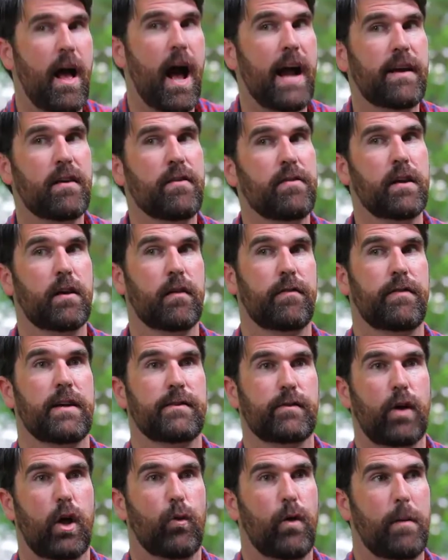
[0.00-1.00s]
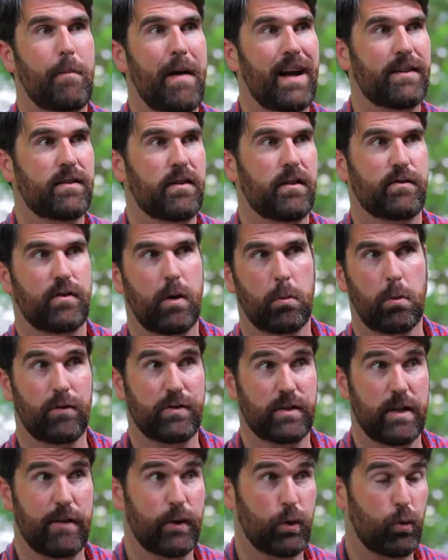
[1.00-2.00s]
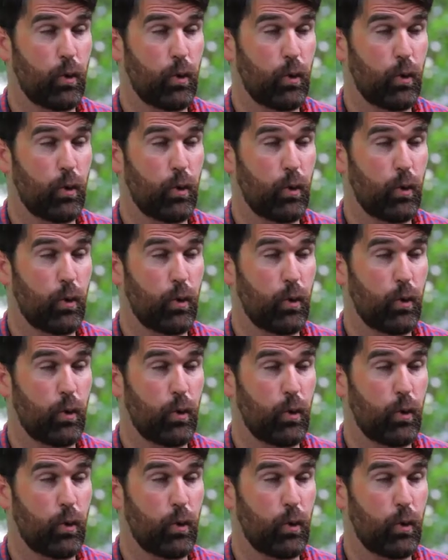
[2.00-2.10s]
I can think of things all the way back to the summer of seventh